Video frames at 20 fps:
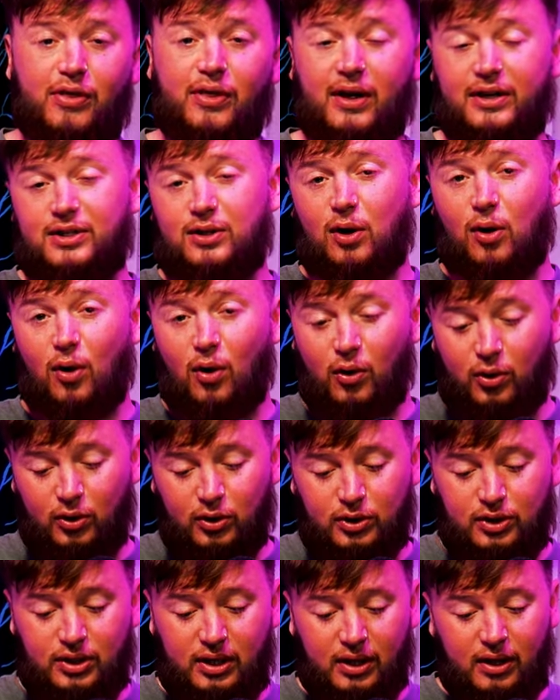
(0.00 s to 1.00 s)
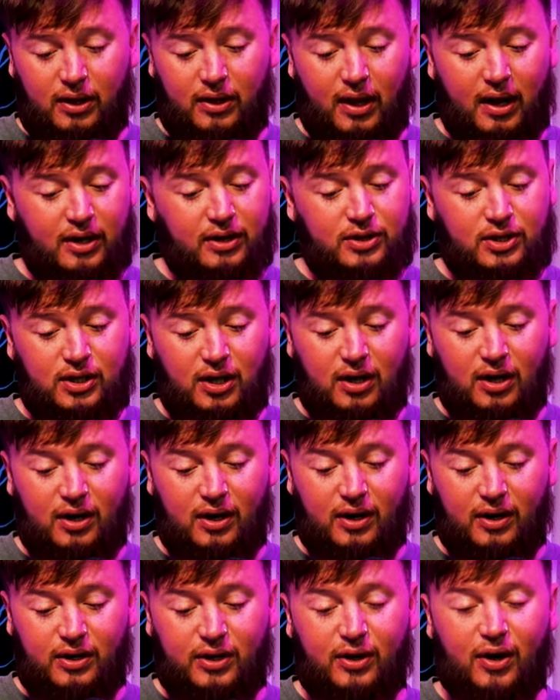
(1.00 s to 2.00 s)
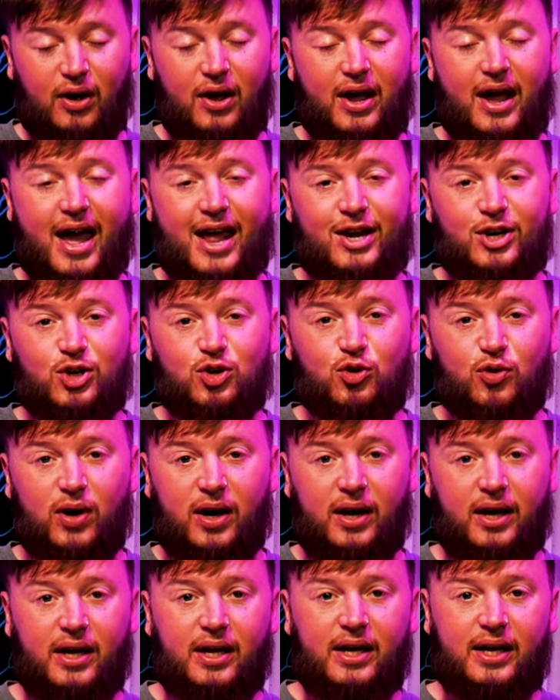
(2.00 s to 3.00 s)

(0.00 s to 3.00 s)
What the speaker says: That's August. That's your entry